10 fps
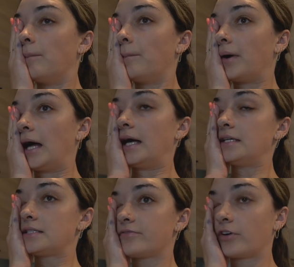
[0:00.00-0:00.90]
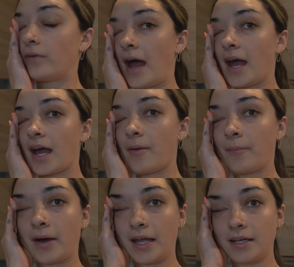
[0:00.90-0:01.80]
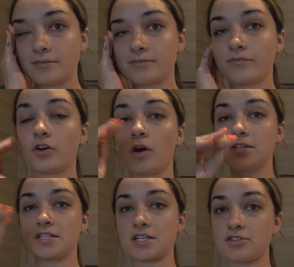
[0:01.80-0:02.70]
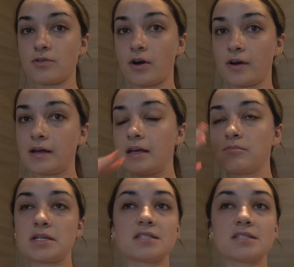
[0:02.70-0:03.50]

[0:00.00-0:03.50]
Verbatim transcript: but for reg, but for R6 through R8 in my